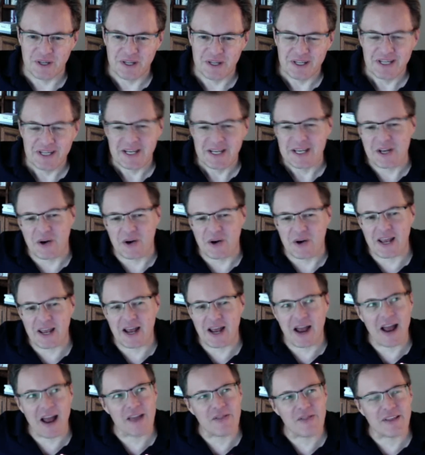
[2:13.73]
Sure. You know,
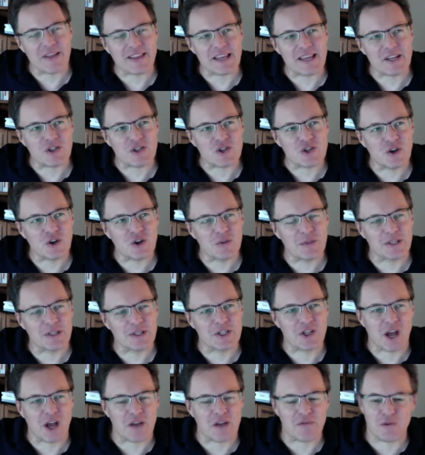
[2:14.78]
I think that term, at
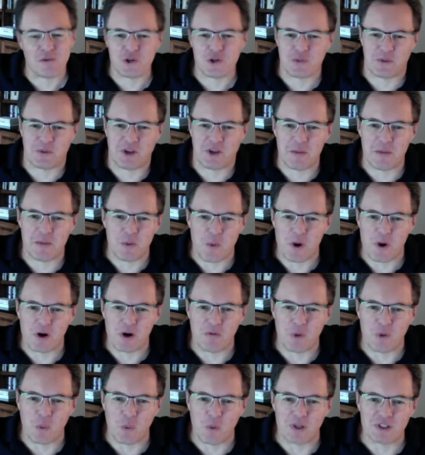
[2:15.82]
least I first became aware
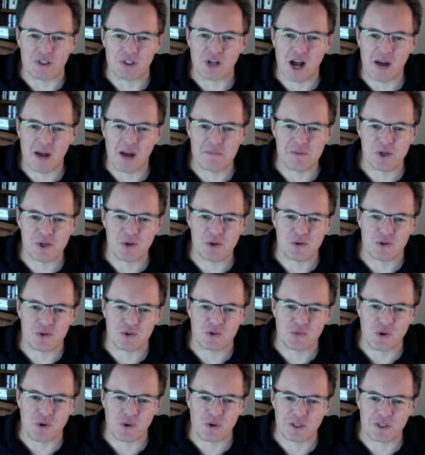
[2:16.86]
of it when Tom
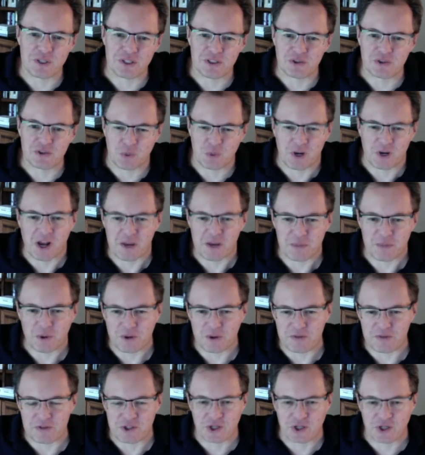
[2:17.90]
Peters wrote his, what I
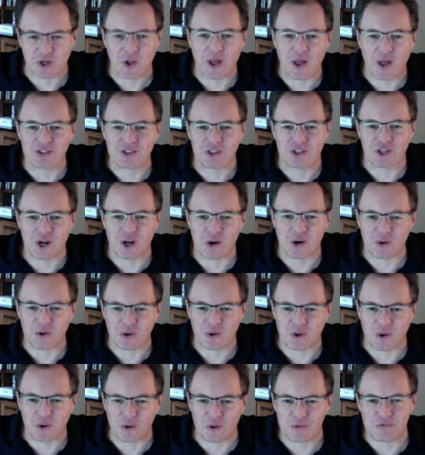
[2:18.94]
believe is a classic
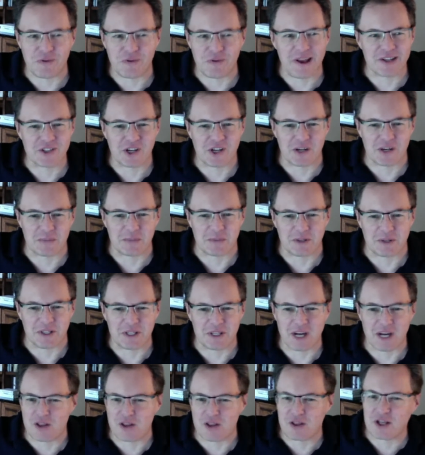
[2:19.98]
article in Fast Company,
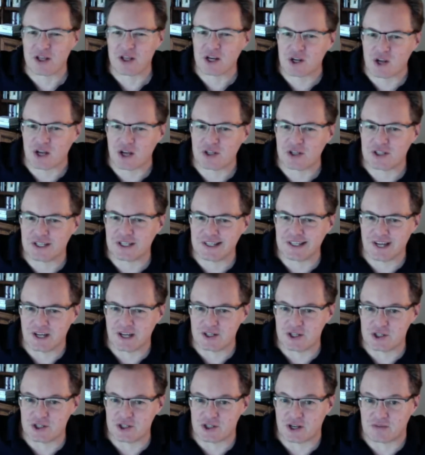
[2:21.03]
I think
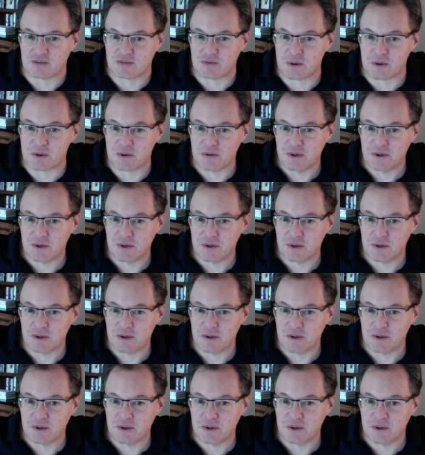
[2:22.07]
1997.